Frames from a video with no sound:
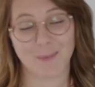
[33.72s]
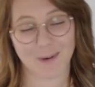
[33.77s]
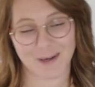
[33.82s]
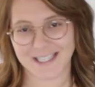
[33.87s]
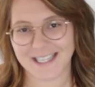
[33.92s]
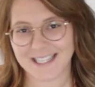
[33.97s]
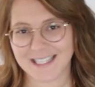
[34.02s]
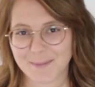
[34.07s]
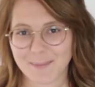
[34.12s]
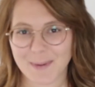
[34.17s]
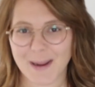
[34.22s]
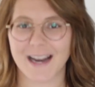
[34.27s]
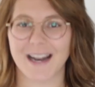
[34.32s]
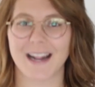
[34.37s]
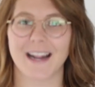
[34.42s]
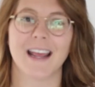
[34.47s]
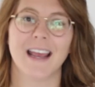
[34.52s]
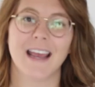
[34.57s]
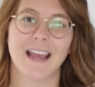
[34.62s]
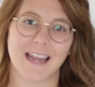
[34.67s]

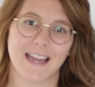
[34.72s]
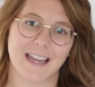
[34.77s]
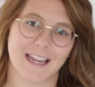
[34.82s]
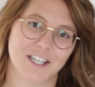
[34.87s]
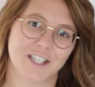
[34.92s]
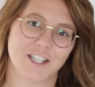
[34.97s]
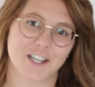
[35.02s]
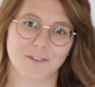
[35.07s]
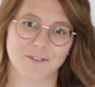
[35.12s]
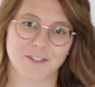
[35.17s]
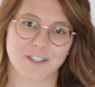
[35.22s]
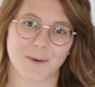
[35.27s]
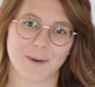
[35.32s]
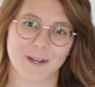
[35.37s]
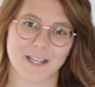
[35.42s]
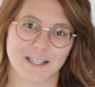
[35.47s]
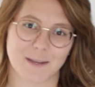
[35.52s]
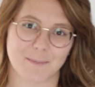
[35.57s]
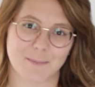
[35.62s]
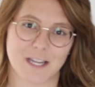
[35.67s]
participated in Shelf
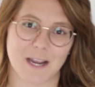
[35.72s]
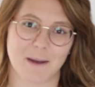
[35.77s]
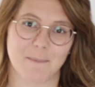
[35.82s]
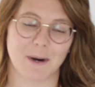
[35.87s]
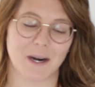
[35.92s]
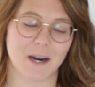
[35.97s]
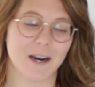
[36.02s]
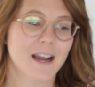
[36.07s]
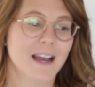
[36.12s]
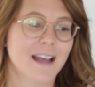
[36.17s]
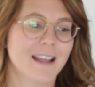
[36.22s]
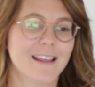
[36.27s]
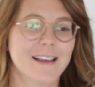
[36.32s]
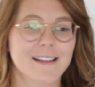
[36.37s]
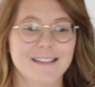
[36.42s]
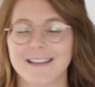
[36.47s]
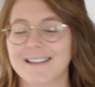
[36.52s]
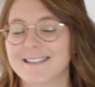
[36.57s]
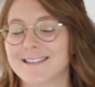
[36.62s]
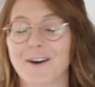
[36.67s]
Sewing September.
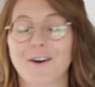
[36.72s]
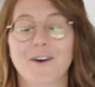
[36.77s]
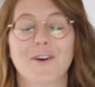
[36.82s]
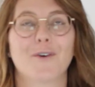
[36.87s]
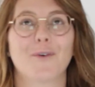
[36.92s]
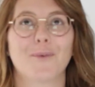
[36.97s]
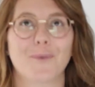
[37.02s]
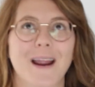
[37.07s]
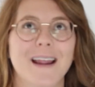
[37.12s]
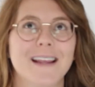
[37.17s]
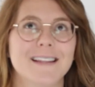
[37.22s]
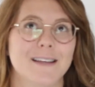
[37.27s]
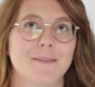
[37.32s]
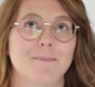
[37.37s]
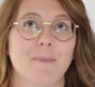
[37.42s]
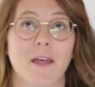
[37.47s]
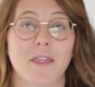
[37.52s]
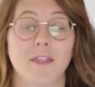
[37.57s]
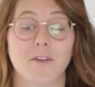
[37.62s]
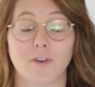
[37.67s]
This is a crazy
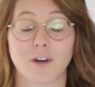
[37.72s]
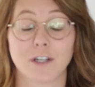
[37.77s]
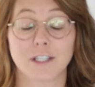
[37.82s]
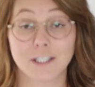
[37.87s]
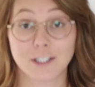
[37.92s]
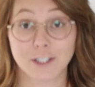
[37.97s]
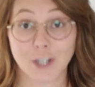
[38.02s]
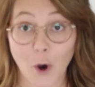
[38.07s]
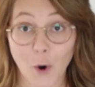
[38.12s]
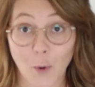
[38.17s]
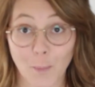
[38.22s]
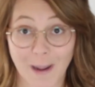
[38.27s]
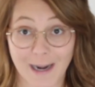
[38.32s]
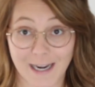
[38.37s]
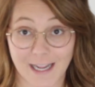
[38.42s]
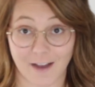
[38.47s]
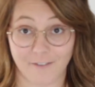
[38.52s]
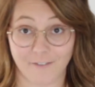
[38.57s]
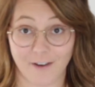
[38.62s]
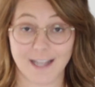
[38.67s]
month for so
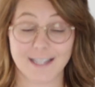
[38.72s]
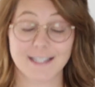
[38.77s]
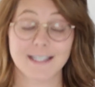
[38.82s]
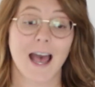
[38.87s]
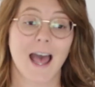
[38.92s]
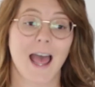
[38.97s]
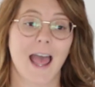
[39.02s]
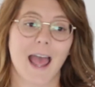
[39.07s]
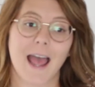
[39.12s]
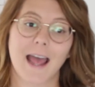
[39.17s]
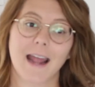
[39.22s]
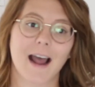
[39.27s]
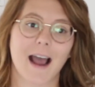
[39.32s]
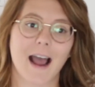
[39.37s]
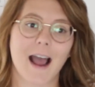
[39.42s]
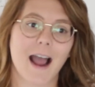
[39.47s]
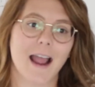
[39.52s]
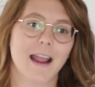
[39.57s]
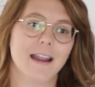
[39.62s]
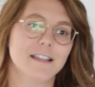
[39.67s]
many of us, and
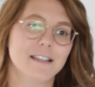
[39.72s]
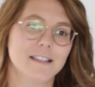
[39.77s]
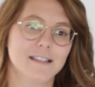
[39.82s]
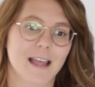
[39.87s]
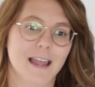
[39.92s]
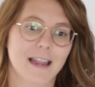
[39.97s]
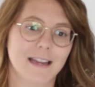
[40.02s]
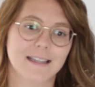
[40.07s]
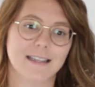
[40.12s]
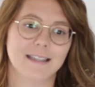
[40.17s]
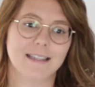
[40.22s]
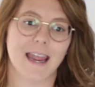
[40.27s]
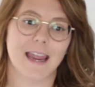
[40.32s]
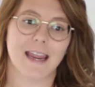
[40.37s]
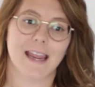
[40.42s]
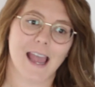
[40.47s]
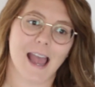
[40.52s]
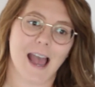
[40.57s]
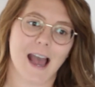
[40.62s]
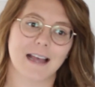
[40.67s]
I just like to
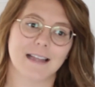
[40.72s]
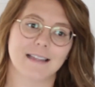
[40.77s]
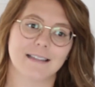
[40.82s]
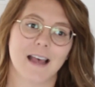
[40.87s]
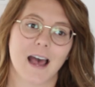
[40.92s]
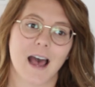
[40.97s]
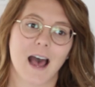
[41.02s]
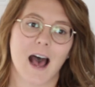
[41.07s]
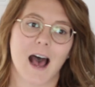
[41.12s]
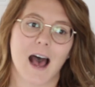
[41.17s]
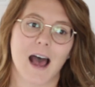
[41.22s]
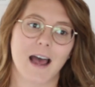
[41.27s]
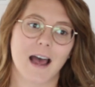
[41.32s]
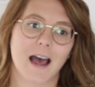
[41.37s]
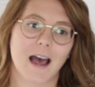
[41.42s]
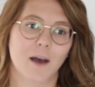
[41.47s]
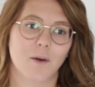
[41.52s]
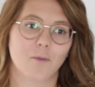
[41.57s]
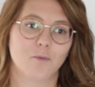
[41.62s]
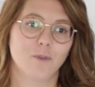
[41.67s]
take it as
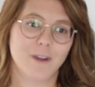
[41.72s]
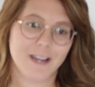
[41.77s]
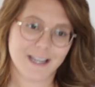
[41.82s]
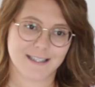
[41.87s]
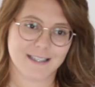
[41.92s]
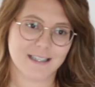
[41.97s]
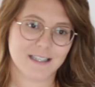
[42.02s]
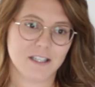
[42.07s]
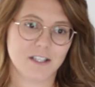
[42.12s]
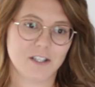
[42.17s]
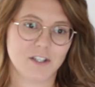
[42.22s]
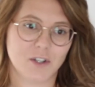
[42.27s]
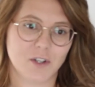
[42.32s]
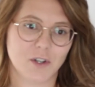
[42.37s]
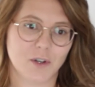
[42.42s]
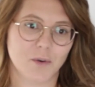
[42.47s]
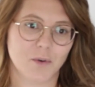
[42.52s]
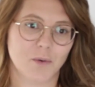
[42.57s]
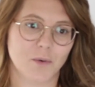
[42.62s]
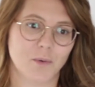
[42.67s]
a reason
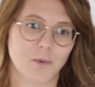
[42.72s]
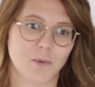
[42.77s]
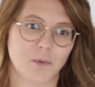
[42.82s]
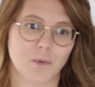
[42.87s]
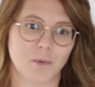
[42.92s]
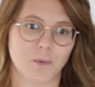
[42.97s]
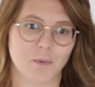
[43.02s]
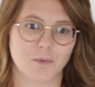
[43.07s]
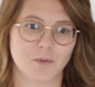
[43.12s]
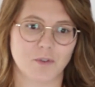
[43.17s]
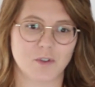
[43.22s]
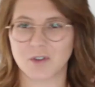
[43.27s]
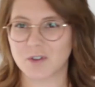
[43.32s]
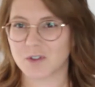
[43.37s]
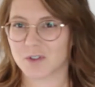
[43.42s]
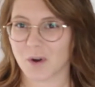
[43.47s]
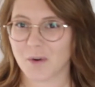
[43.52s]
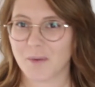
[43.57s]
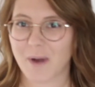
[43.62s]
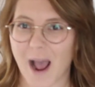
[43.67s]
to
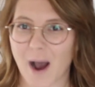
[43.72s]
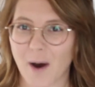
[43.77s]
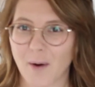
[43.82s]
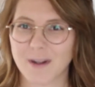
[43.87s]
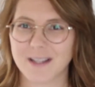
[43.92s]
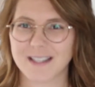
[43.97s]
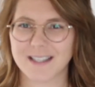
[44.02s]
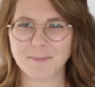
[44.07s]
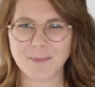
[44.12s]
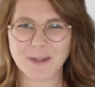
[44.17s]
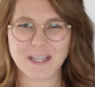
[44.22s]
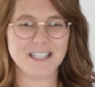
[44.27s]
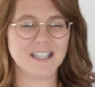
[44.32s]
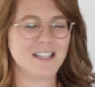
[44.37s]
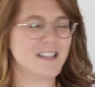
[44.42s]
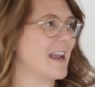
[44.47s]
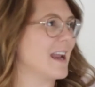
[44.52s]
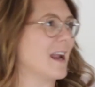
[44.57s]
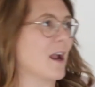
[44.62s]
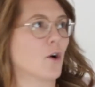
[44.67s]
slow down and something
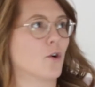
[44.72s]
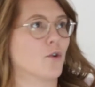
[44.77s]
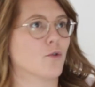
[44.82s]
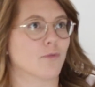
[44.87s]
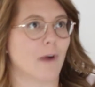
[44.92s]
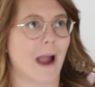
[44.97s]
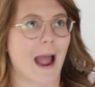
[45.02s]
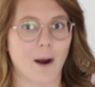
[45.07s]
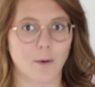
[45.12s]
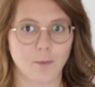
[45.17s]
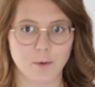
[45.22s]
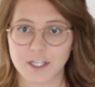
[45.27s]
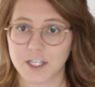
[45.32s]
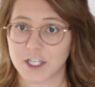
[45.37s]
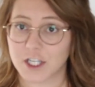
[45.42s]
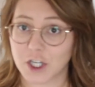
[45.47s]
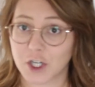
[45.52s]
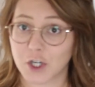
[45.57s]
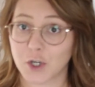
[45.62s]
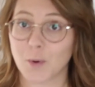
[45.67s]
to like ground
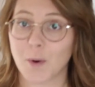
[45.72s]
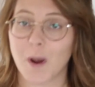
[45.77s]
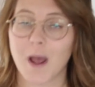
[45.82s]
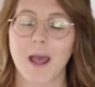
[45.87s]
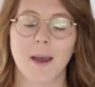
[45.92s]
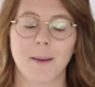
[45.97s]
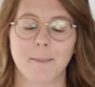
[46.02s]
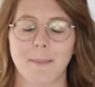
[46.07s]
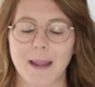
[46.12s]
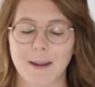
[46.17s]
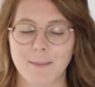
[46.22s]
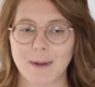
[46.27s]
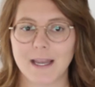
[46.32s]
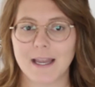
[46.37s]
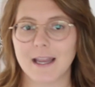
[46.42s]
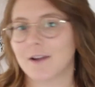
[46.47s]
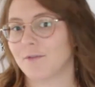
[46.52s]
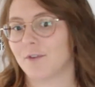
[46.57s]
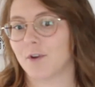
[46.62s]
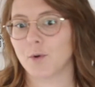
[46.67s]
to,
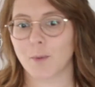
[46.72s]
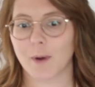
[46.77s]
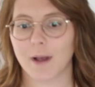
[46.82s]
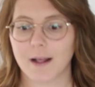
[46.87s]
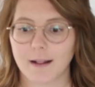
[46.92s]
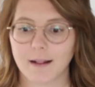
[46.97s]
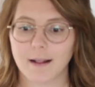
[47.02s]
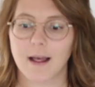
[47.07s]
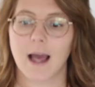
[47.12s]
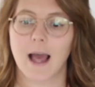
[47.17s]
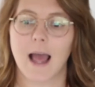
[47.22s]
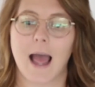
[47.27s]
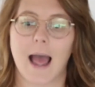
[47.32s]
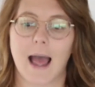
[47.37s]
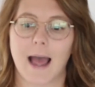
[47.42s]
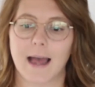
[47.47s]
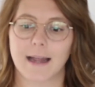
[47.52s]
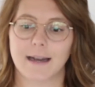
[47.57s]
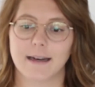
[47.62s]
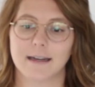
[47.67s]
maybe, if you will,
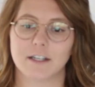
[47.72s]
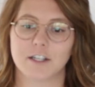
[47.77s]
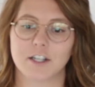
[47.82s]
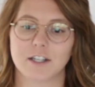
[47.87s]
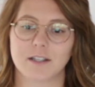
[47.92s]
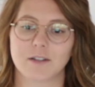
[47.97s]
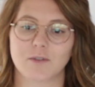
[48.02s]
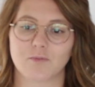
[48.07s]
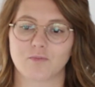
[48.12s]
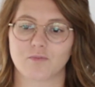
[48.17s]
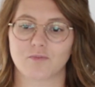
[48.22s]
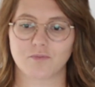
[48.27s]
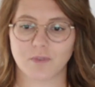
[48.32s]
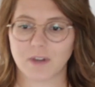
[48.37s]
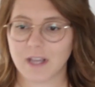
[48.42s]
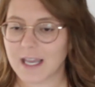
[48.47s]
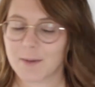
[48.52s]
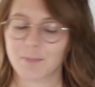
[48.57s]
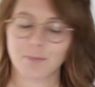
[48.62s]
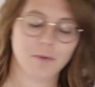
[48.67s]
and just
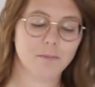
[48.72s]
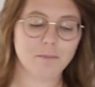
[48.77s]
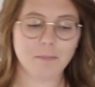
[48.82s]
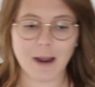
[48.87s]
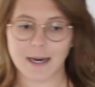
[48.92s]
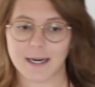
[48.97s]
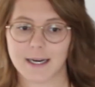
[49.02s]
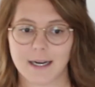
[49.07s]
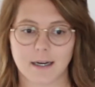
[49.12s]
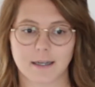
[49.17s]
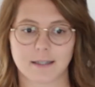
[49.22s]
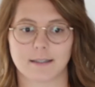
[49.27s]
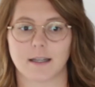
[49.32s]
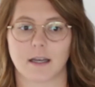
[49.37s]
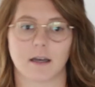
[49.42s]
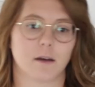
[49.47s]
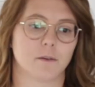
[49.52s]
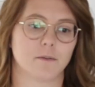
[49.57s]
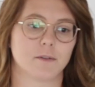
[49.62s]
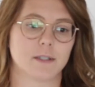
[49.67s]
keep reminding
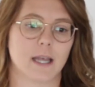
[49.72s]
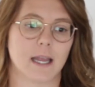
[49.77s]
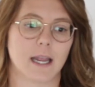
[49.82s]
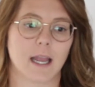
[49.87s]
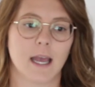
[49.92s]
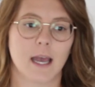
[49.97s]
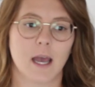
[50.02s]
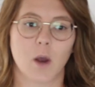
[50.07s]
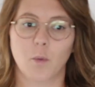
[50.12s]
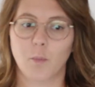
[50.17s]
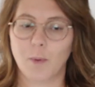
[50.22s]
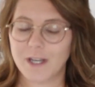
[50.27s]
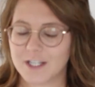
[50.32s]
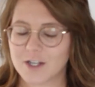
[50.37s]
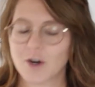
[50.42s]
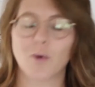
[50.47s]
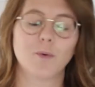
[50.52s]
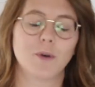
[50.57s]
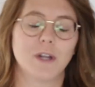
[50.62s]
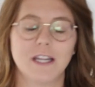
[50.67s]
ourselves like we
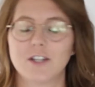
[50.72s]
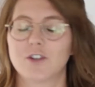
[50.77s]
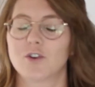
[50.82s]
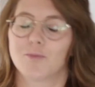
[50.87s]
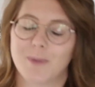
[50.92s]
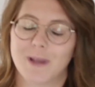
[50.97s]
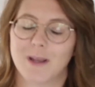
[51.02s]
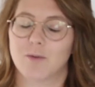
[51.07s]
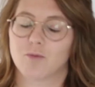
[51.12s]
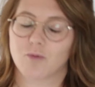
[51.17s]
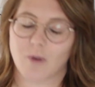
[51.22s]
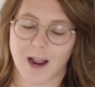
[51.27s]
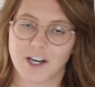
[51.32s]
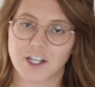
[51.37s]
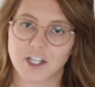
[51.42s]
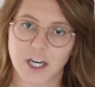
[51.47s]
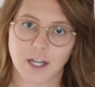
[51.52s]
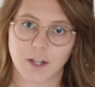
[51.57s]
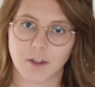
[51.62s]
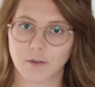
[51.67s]
don't need to be
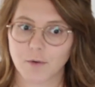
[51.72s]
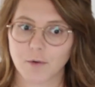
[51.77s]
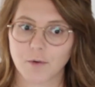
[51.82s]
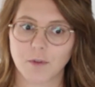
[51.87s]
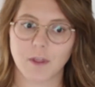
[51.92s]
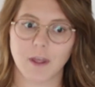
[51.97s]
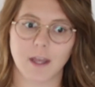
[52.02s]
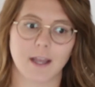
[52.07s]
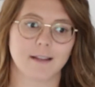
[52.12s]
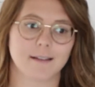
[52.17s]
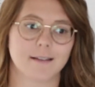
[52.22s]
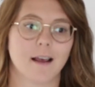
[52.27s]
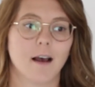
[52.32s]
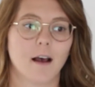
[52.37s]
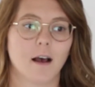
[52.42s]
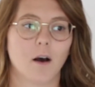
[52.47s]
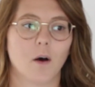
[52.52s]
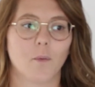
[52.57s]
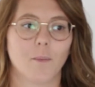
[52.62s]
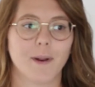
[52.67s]
rushing through things.
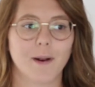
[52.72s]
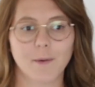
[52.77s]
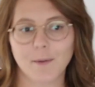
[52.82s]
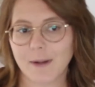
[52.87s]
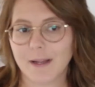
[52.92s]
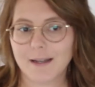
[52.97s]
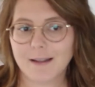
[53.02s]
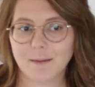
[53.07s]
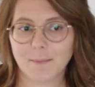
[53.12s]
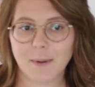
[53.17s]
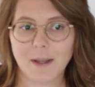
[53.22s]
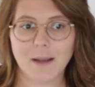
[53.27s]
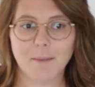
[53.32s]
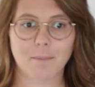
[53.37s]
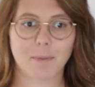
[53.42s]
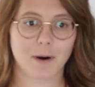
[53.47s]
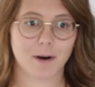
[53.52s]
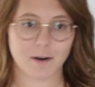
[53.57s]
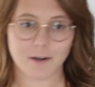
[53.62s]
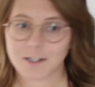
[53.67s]
We don't need to
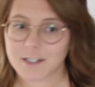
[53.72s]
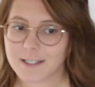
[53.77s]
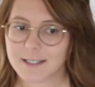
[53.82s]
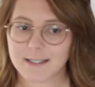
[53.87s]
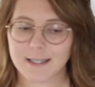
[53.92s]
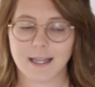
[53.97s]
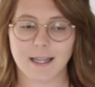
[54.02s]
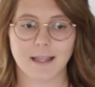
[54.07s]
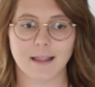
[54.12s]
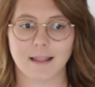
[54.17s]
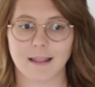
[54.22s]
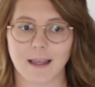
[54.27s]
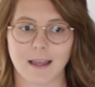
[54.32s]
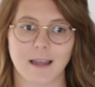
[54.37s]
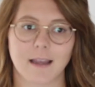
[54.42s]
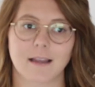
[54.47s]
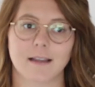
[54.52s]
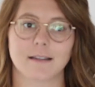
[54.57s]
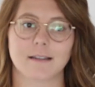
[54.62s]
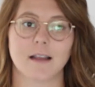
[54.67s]
be purchasing
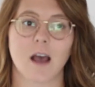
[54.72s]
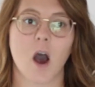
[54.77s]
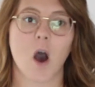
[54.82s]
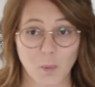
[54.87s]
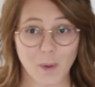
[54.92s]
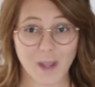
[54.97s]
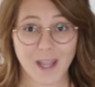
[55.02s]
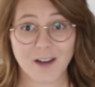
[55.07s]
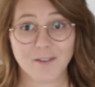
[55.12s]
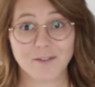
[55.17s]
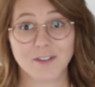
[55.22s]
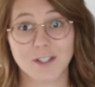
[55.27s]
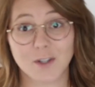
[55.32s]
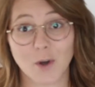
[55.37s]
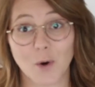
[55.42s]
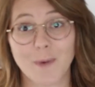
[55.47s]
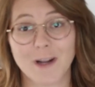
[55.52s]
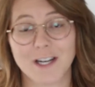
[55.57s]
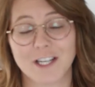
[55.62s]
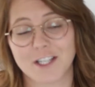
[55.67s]
things. We have
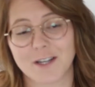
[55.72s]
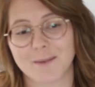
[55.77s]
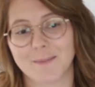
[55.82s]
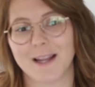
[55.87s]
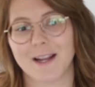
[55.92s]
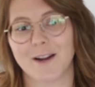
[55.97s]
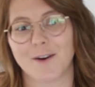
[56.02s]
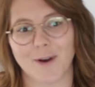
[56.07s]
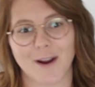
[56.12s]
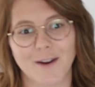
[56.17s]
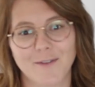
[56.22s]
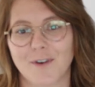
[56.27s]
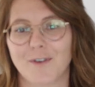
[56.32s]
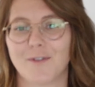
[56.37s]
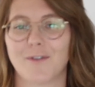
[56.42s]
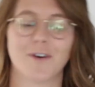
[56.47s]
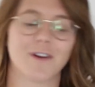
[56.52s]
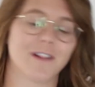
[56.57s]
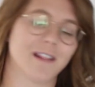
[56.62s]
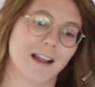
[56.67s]
so much to be
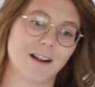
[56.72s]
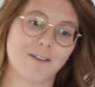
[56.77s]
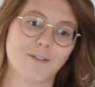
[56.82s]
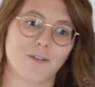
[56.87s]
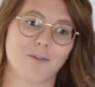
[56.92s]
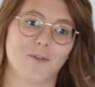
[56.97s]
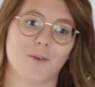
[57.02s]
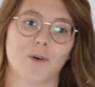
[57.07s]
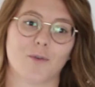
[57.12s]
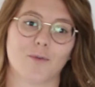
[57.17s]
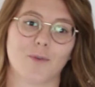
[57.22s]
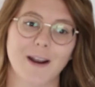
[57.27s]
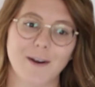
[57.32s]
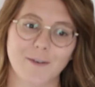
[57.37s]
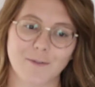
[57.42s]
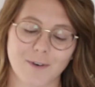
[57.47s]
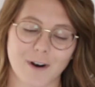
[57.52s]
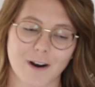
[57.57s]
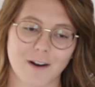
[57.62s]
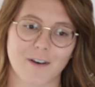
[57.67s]
grateful for, thankful for right
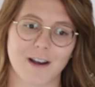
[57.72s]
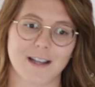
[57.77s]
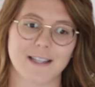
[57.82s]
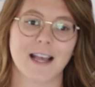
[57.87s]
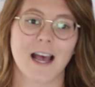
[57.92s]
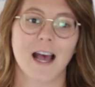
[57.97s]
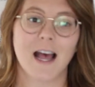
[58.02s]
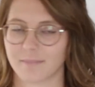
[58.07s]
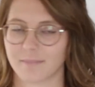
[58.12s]
in front of us.